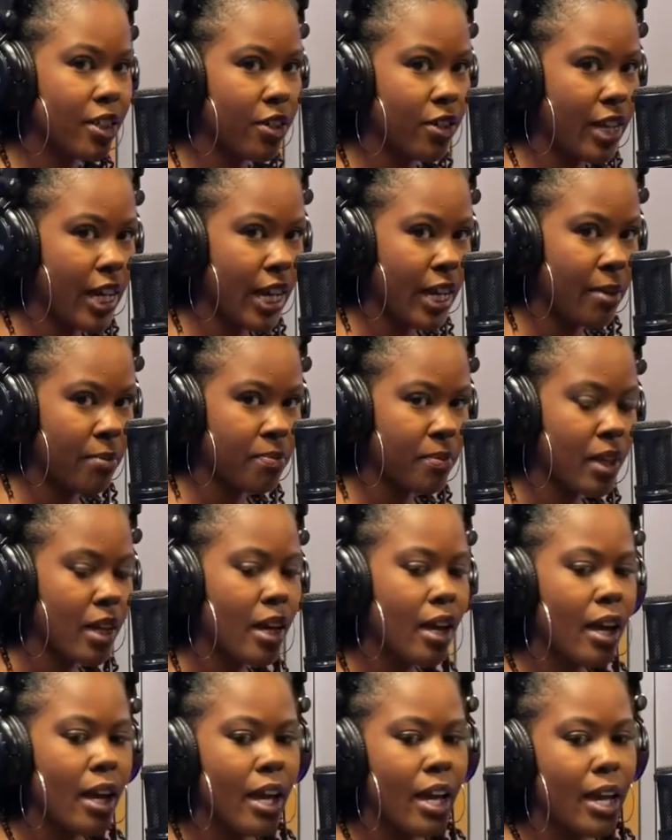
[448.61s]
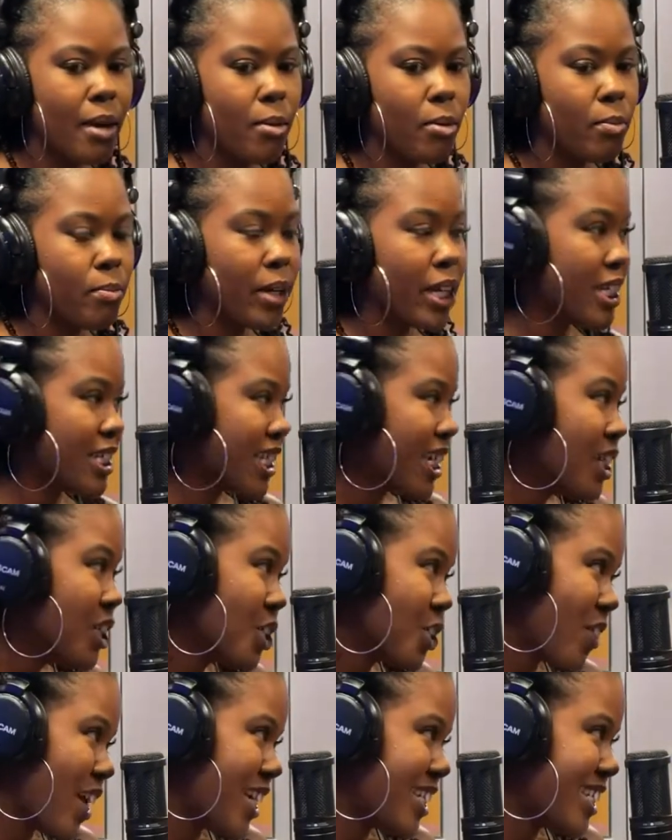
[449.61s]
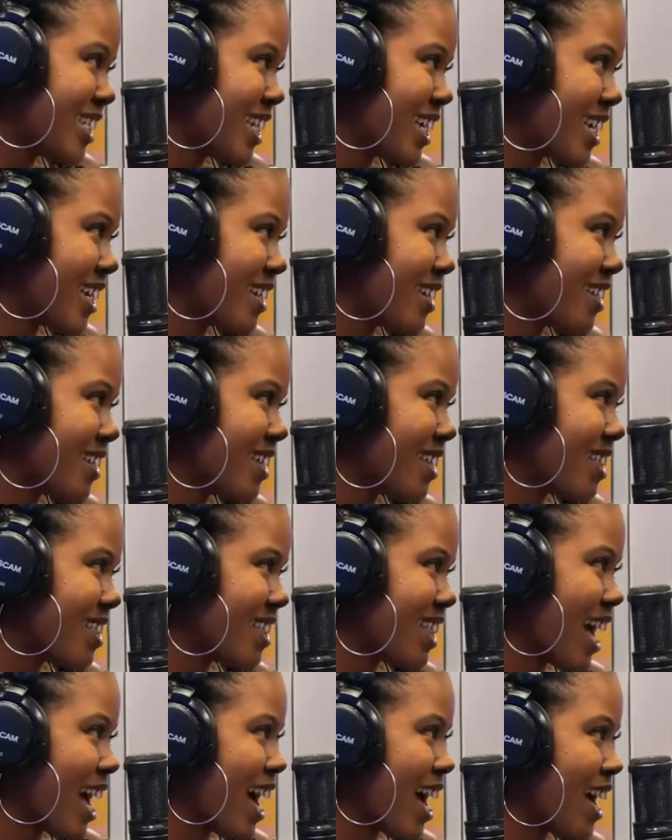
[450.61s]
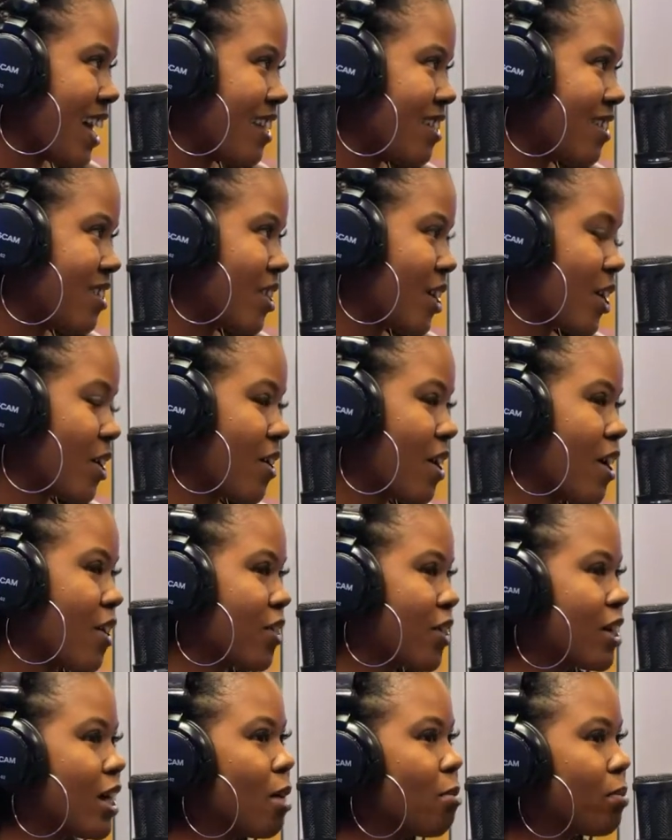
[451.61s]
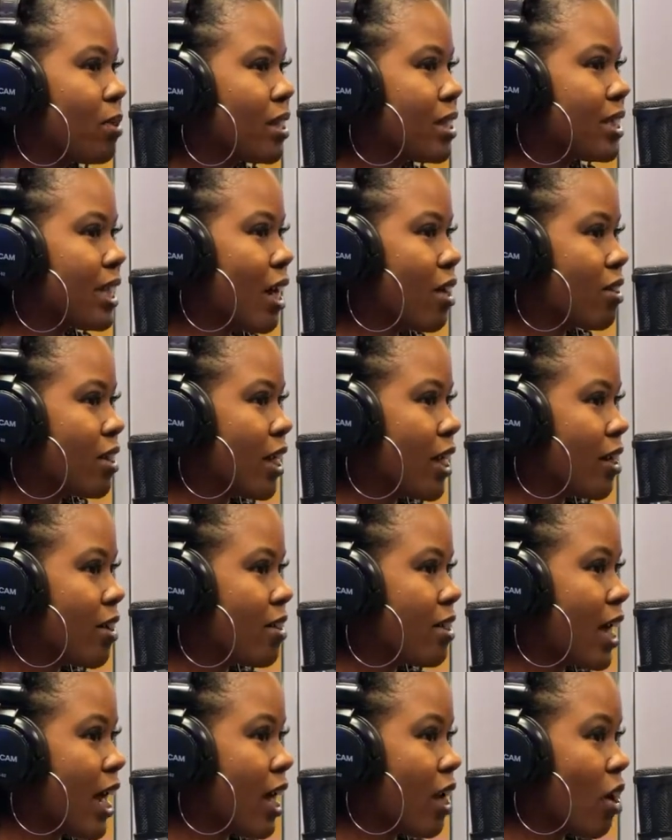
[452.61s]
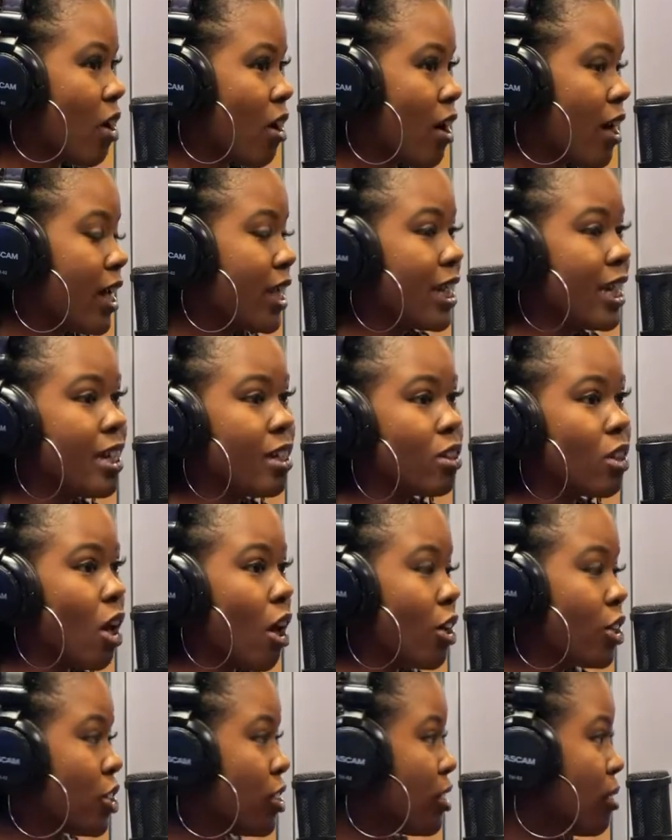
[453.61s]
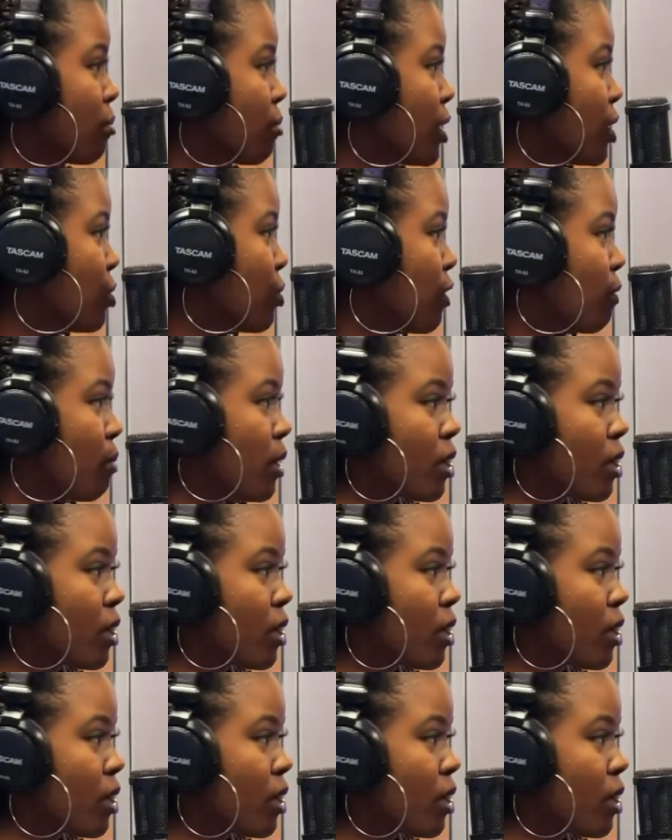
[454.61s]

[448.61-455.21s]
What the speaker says: their name. But it's interesting that there are other companies out there that are, again, larger than me, who have